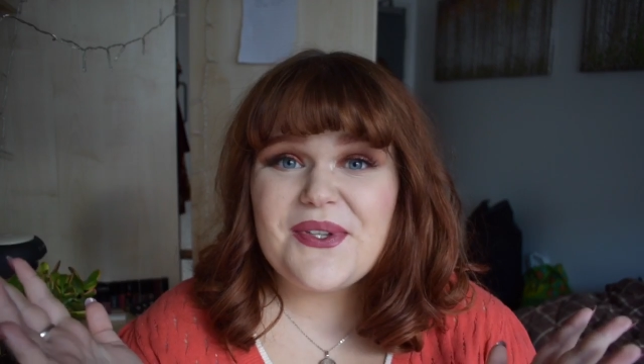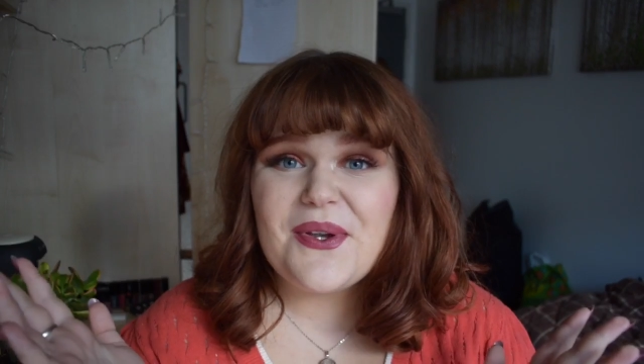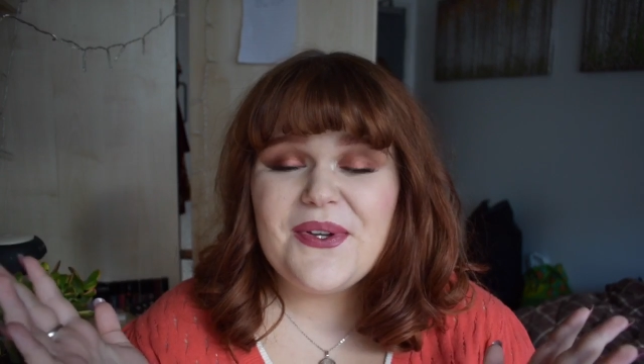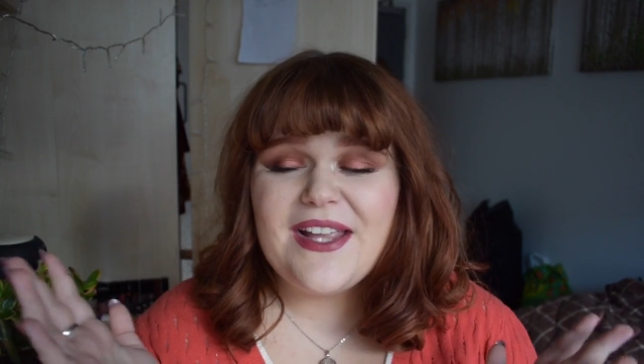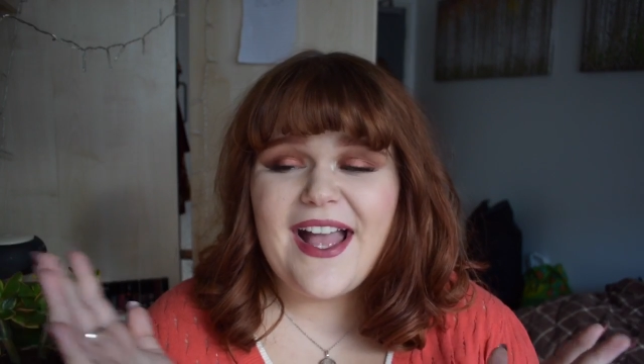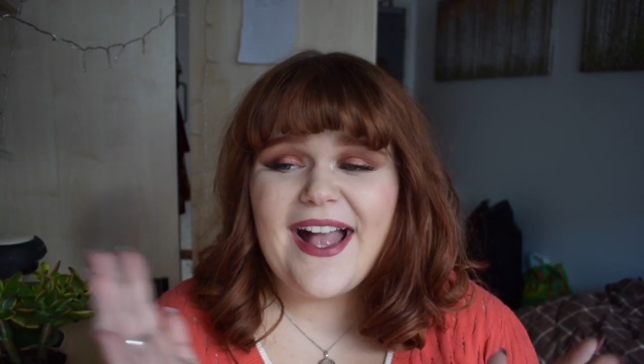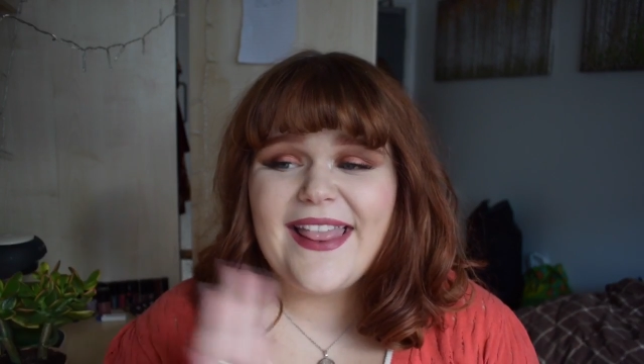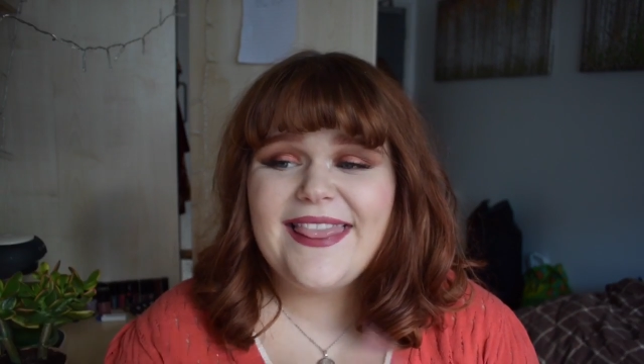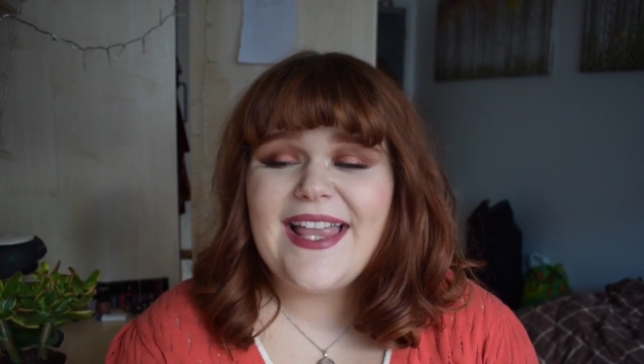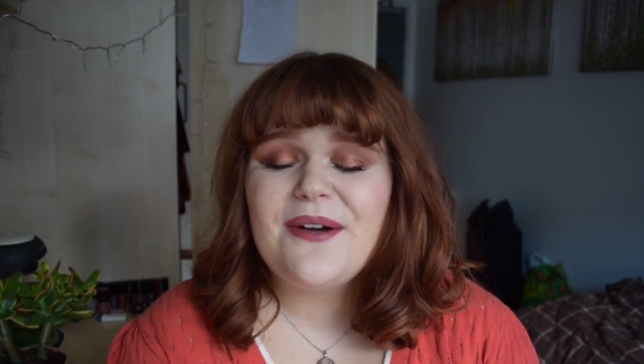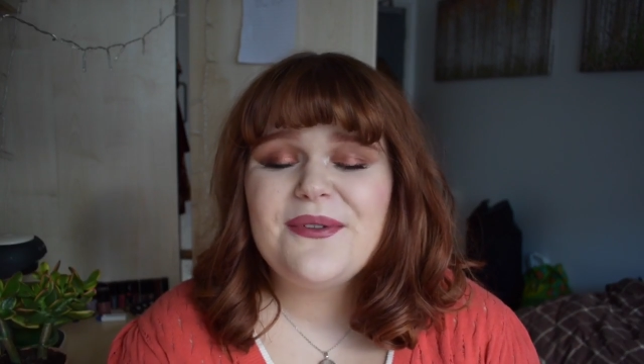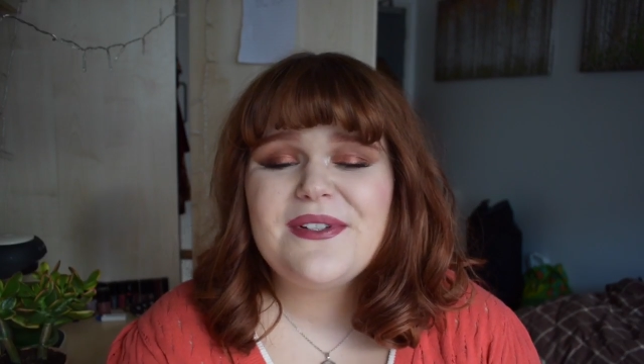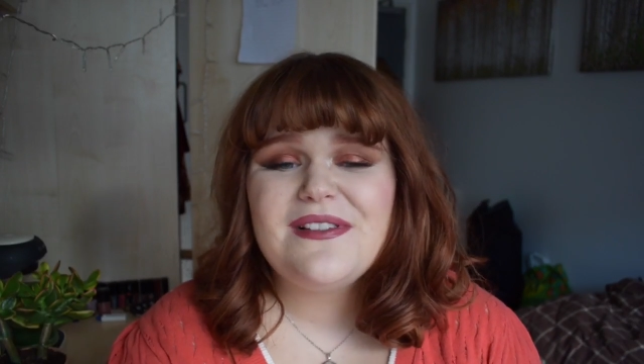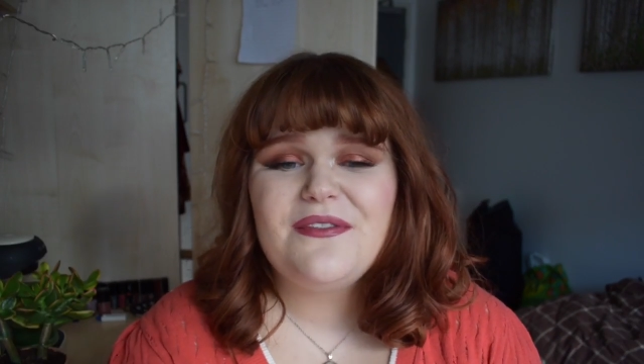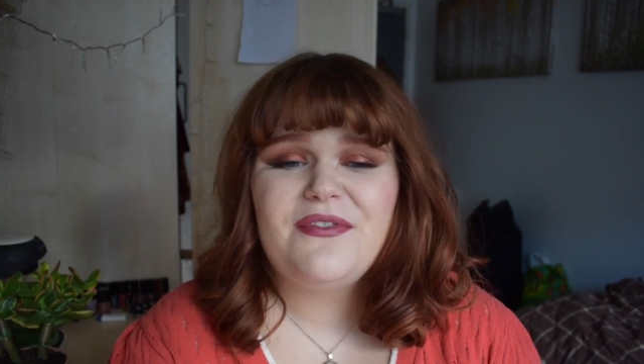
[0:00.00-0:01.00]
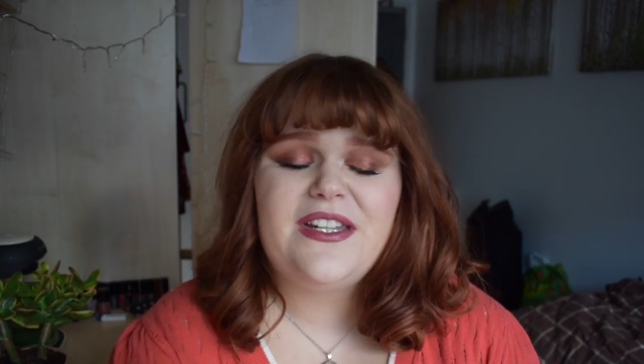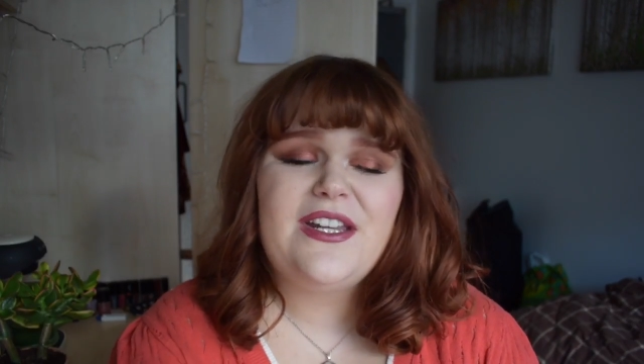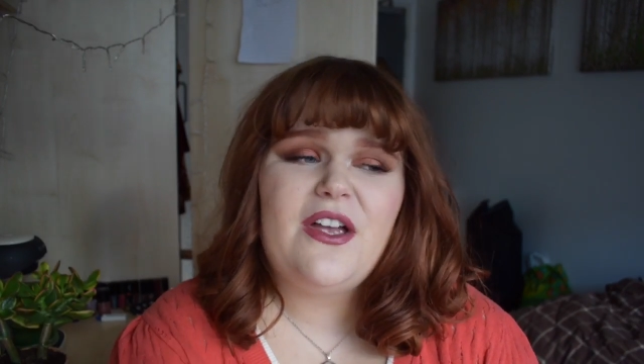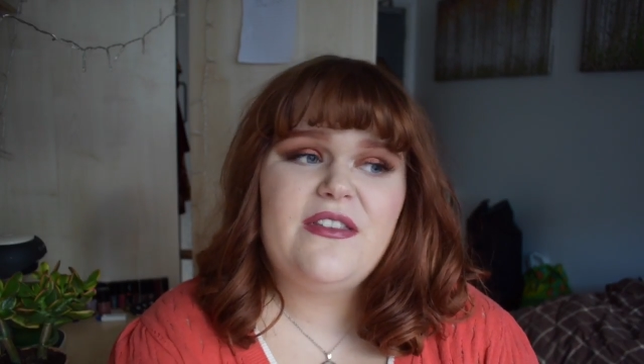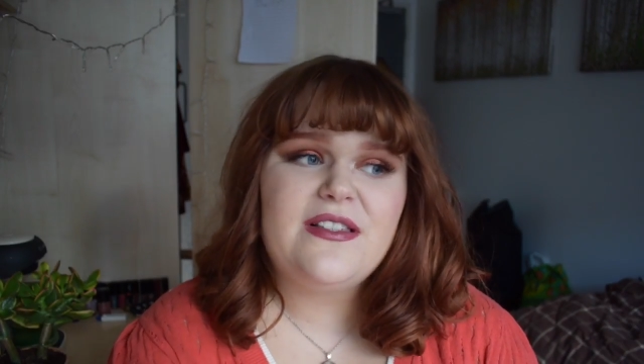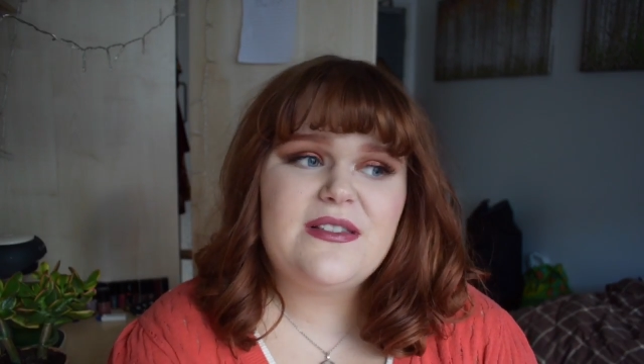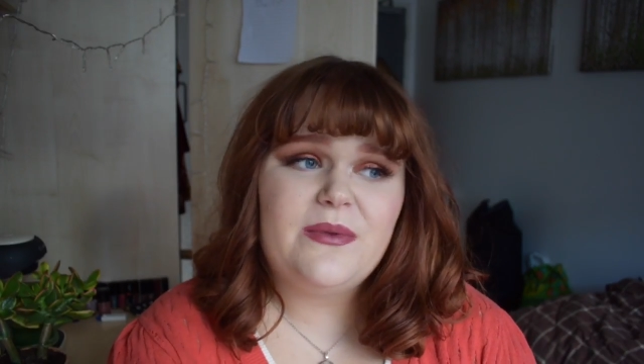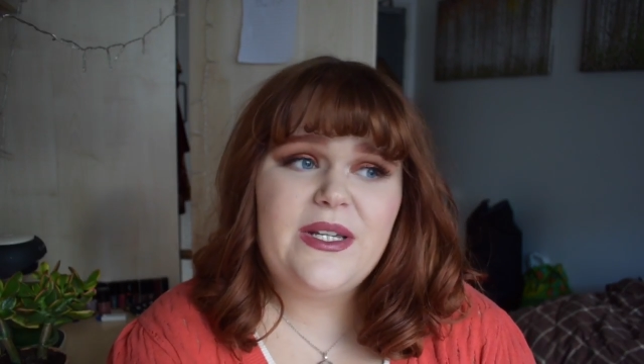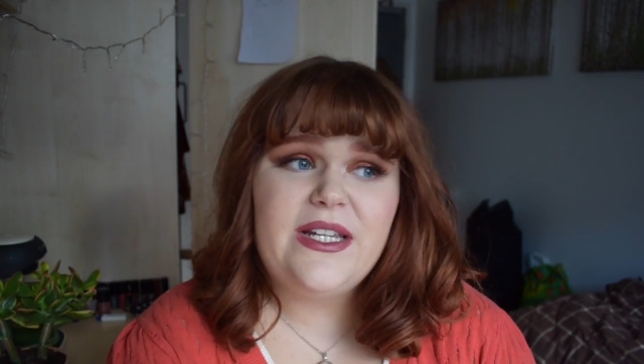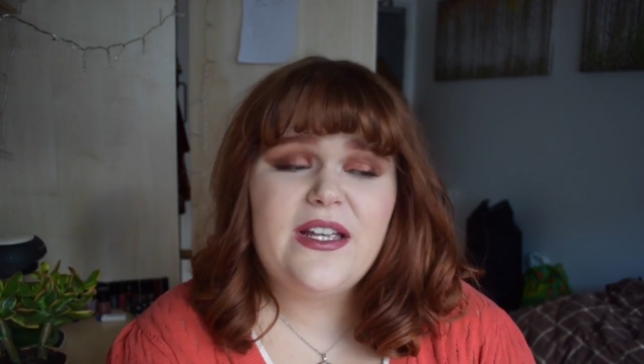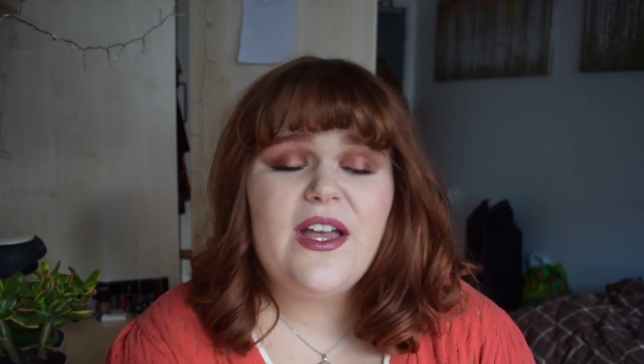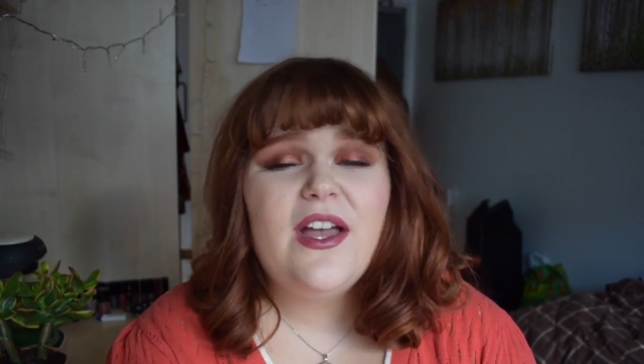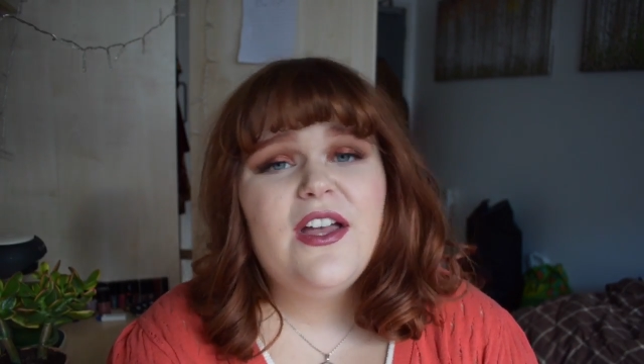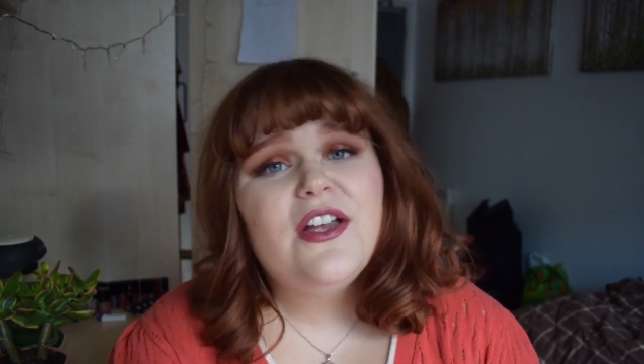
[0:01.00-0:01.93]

yeah, that was the video this week.